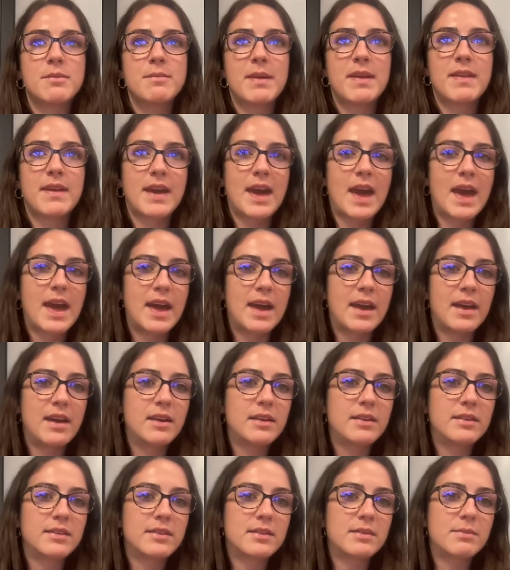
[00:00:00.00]
be the
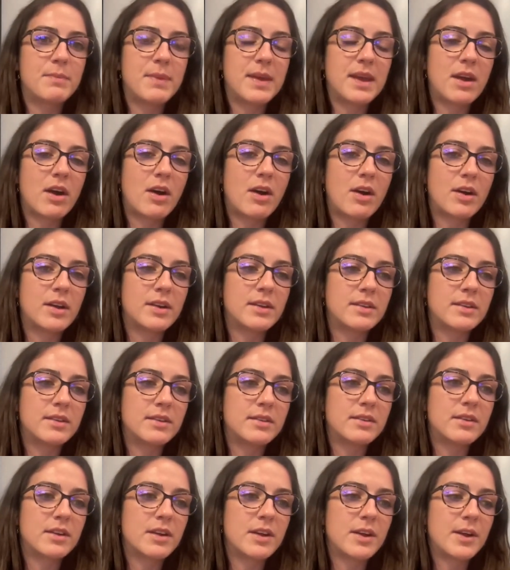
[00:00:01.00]
case
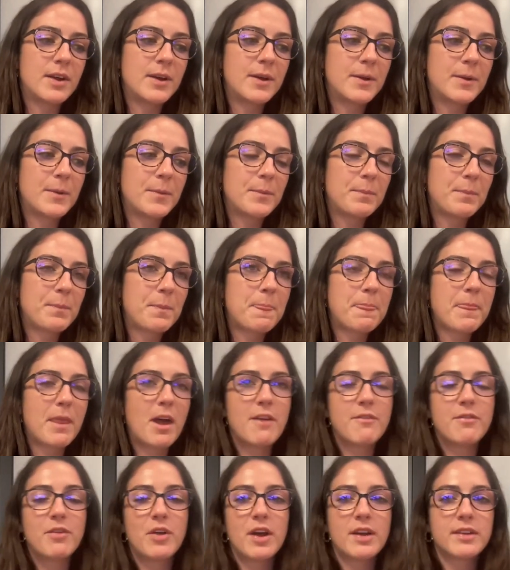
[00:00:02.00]
because I
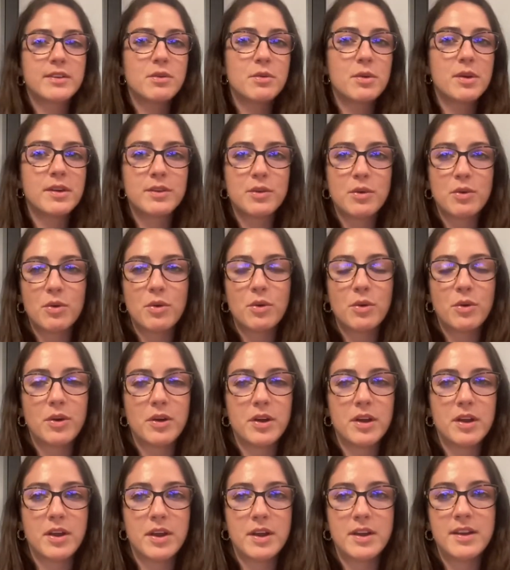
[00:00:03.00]
feel like as long as you
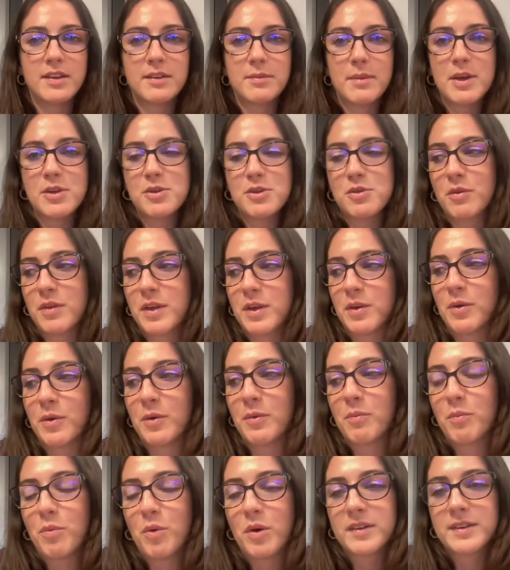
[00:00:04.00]
need to make sure that your
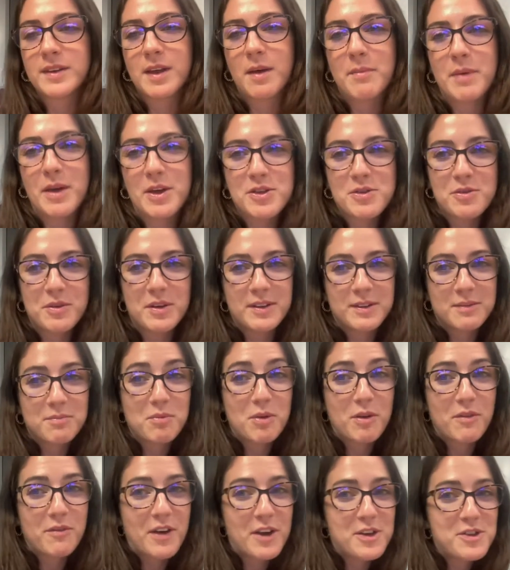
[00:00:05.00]
WhatsApp picture is
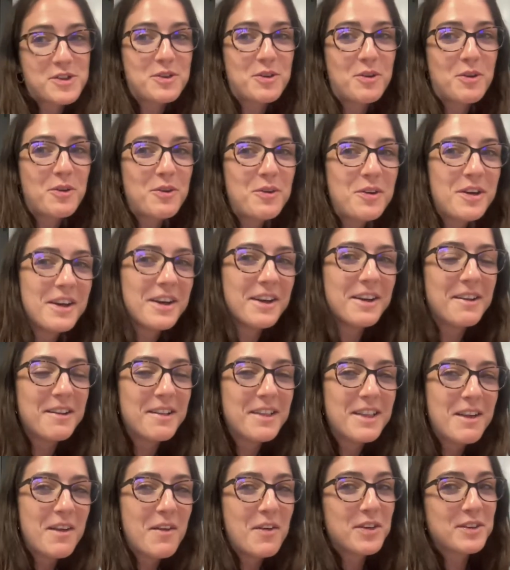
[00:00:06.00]
professional.
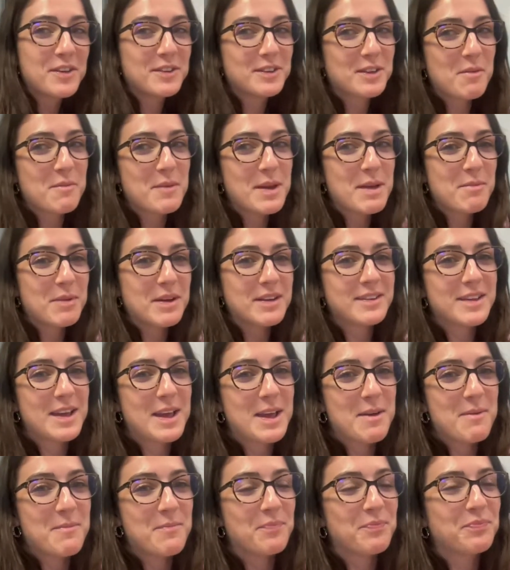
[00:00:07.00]
Somebody in my
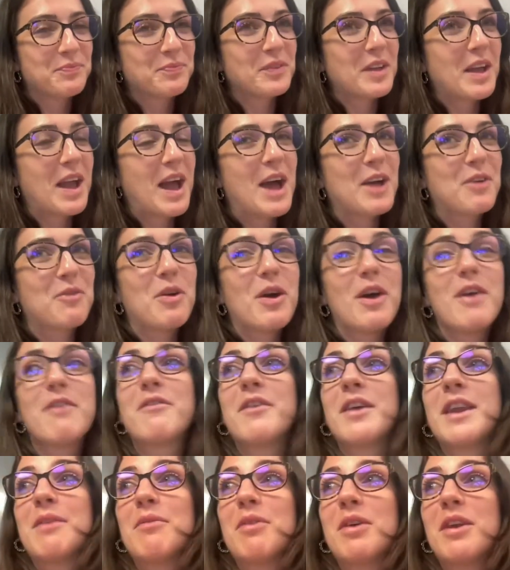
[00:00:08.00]
team had quite a
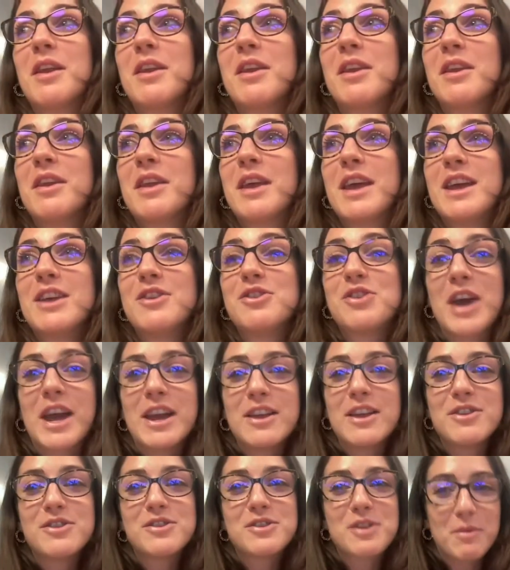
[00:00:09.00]
funny one and he
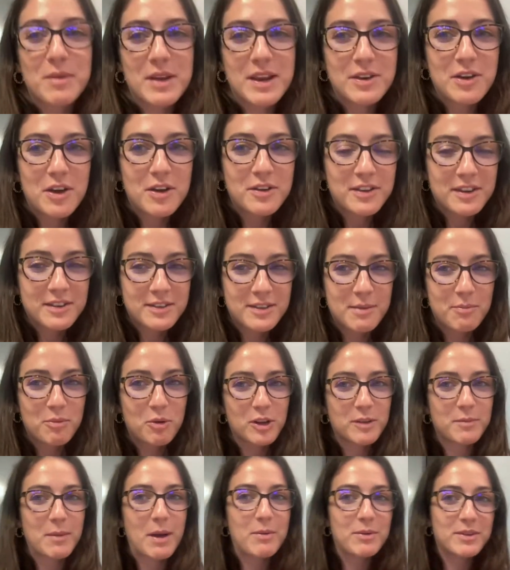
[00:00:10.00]
changed it when he noticed and the
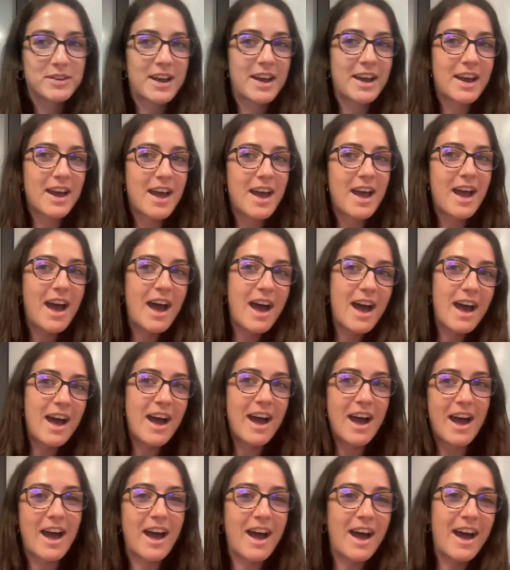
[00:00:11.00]
prospect was like, ha ha
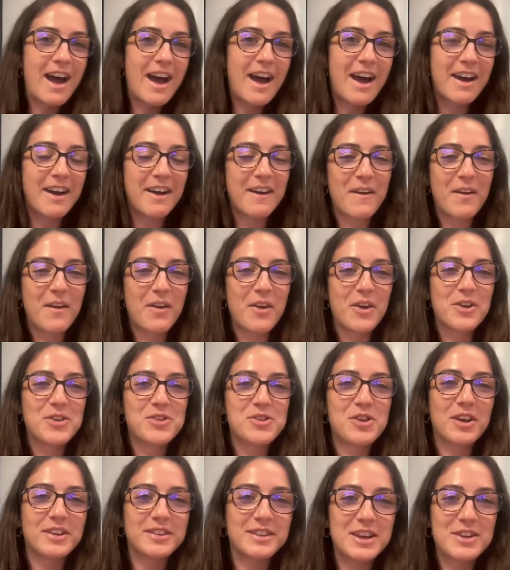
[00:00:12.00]
ha ha,
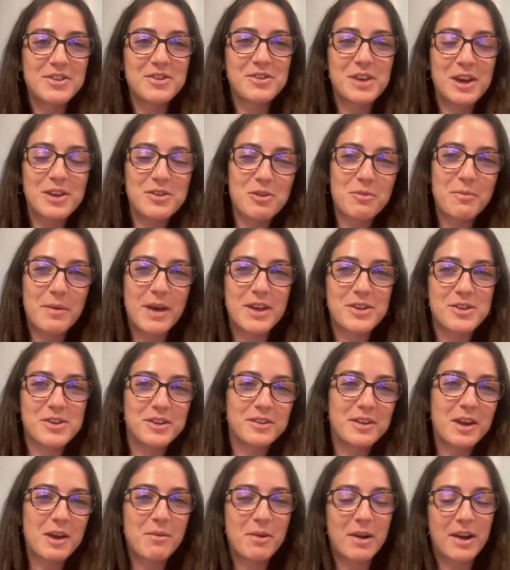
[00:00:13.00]
just seen you change your picture.
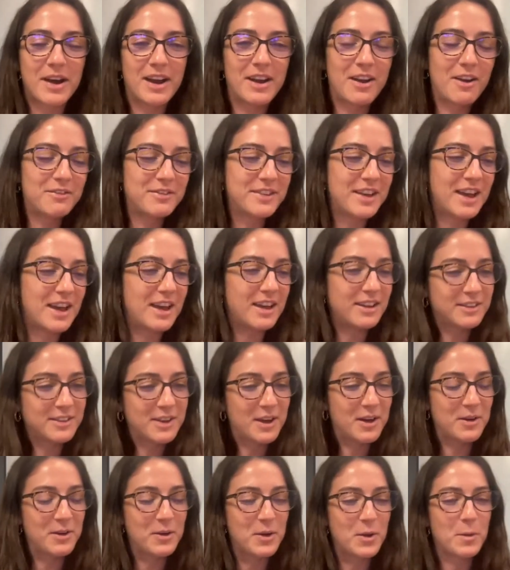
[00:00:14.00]
Don't worry, I loved it.
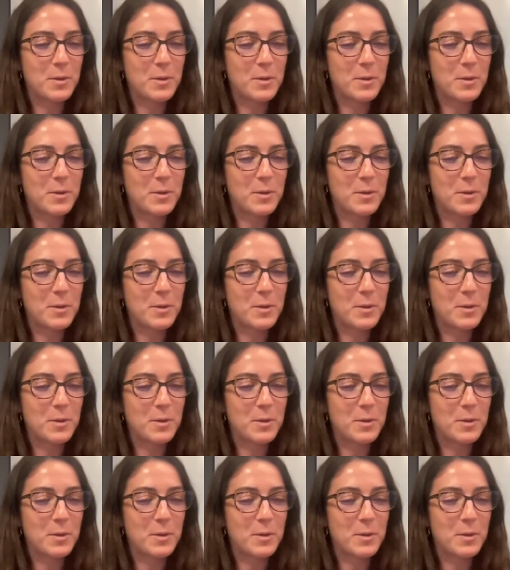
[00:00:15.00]
So